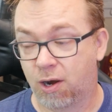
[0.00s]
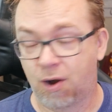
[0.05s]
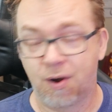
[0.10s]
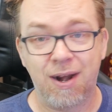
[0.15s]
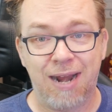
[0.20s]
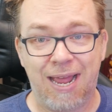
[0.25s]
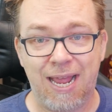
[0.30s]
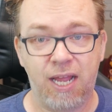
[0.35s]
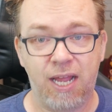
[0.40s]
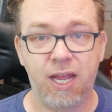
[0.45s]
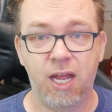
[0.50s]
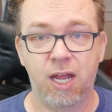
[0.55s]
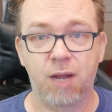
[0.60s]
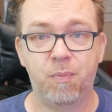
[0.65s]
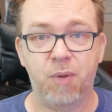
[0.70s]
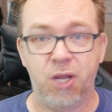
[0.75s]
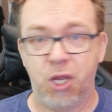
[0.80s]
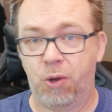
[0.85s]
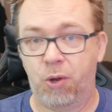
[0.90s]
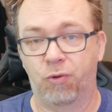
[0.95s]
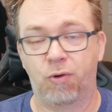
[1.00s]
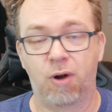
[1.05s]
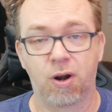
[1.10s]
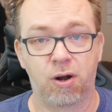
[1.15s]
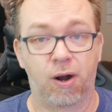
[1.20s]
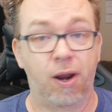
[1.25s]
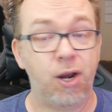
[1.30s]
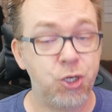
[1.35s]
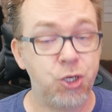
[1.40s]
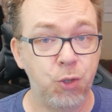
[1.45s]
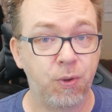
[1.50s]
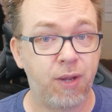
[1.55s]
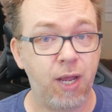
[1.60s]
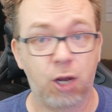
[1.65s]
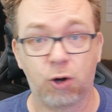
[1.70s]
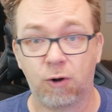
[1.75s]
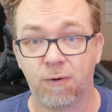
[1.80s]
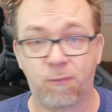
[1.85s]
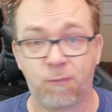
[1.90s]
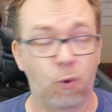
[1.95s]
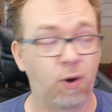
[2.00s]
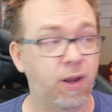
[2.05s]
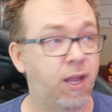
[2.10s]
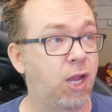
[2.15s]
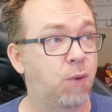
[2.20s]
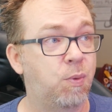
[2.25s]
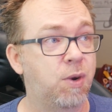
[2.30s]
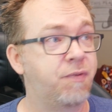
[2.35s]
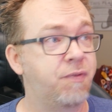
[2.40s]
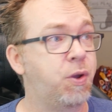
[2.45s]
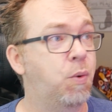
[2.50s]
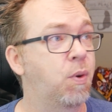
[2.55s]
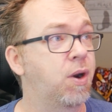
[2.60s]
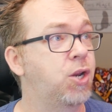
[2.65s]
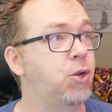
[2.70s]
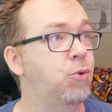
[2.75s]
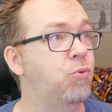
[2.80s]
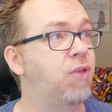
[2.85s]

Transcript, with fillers: it on an eight gig, but you can run it on a two gig or a four gig, whatever you want to do